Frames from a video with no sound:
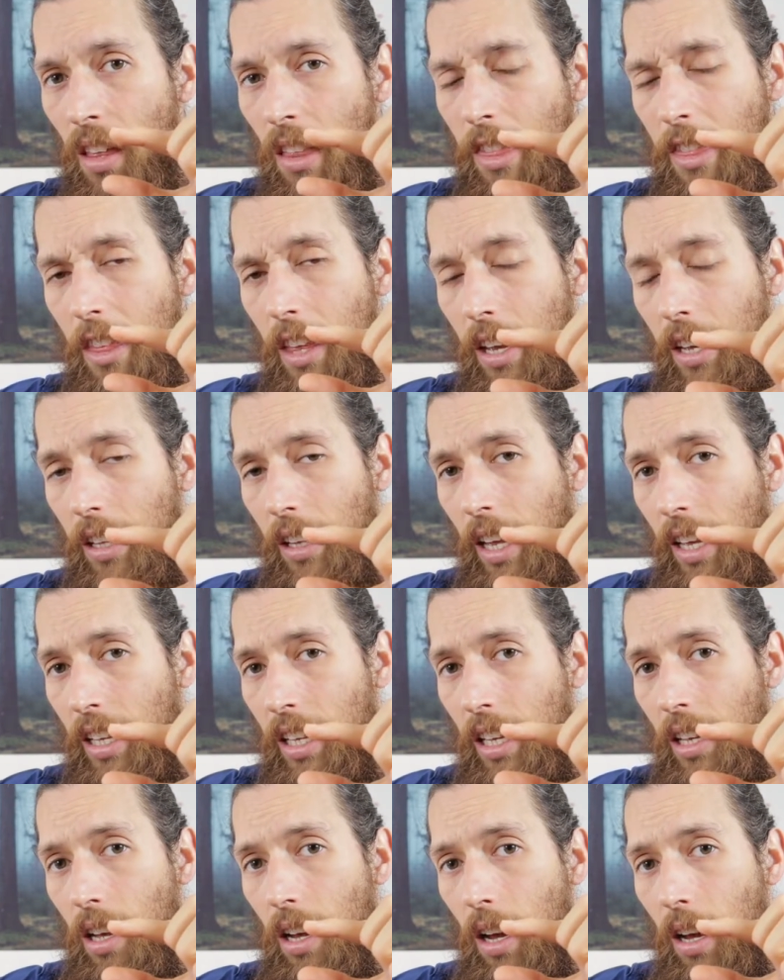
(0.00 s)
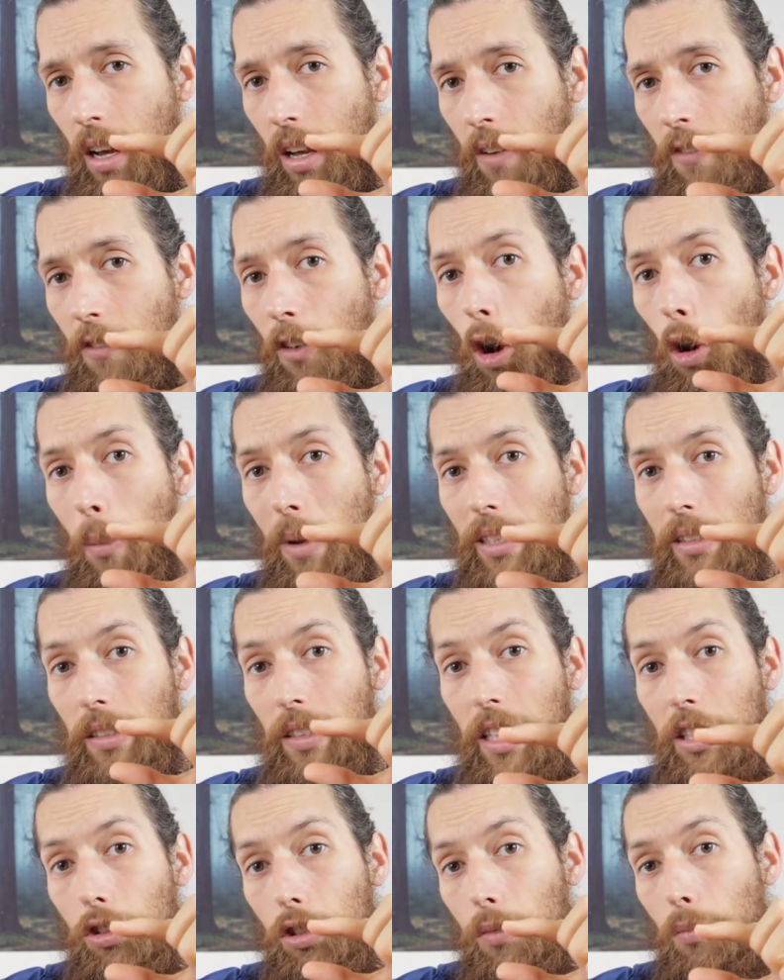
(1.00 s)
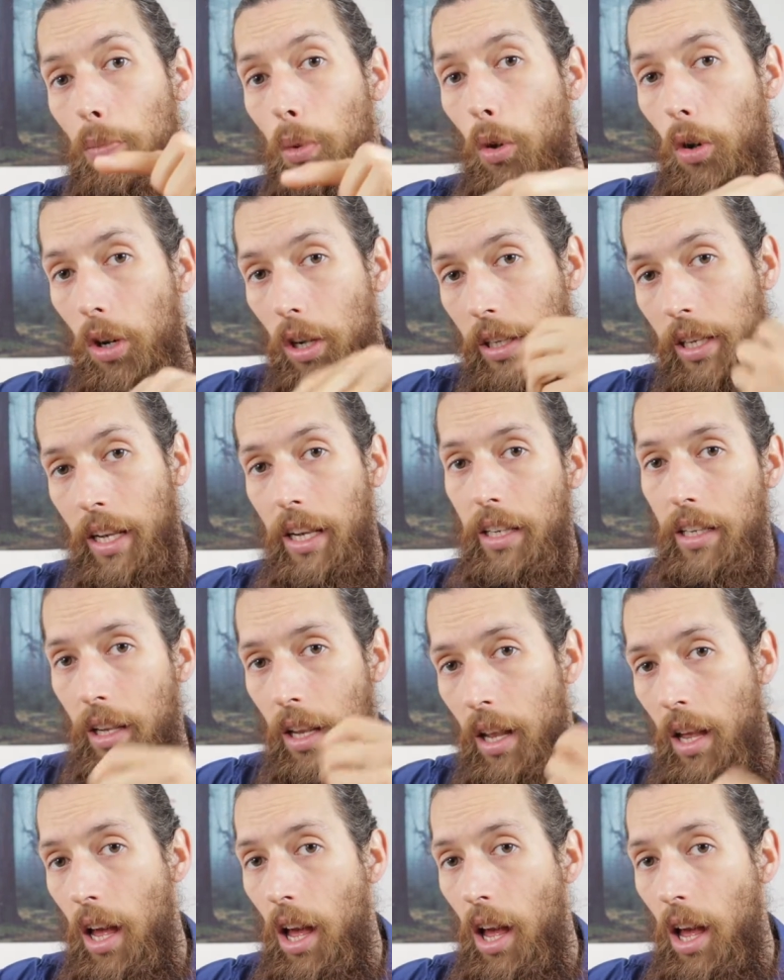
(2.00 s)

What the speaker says: thick foam insulation board, and